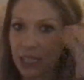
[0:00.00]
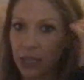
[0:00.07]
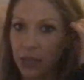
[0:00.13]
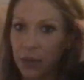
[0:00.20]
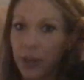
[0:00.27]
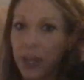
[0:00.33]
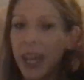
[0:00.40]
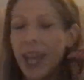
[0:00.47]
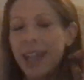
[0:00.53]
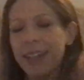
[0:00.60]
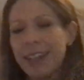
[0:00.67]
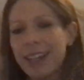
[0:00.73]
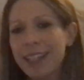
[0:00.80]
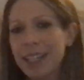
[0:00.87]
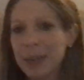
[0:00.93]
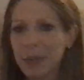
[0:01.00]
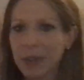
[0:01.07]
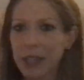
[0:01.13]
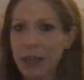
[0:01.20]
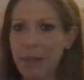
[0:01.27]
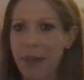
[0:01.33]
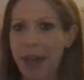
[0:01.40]
2. Doesn't
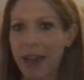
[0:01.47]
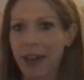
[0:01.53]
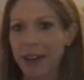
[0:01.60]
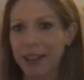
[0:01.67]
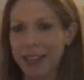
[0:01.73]
really matter.